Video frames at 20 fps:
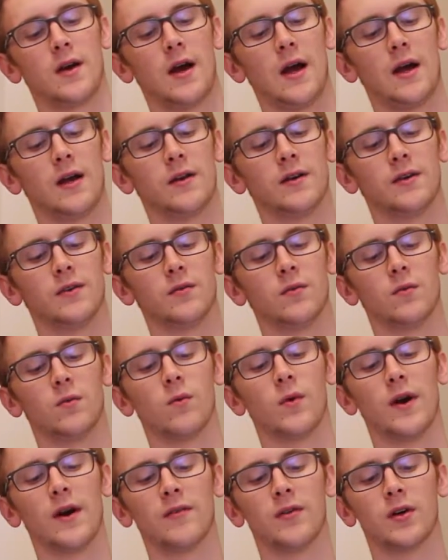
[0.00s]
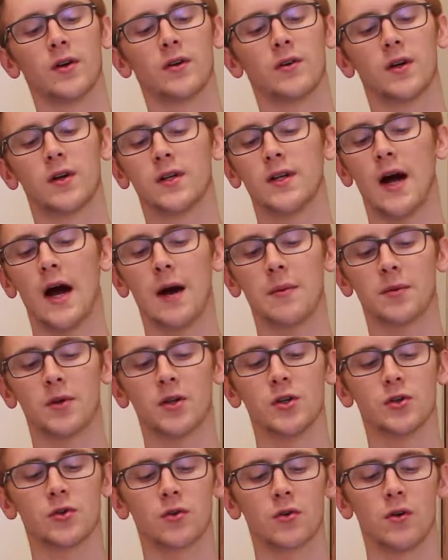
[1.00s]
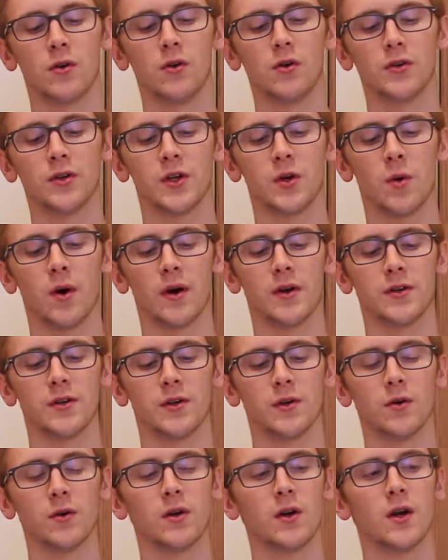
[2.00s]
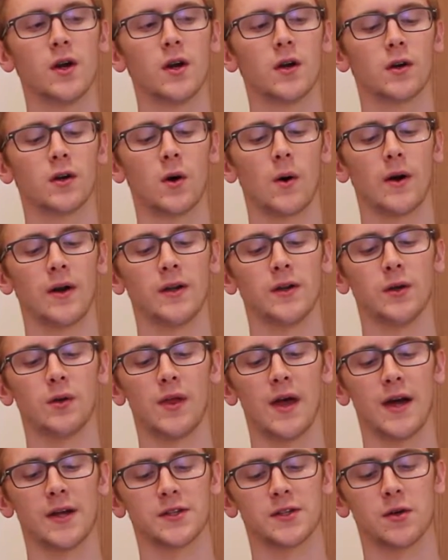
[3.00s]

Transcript: And whatever top control you want to do, go ahead and do that.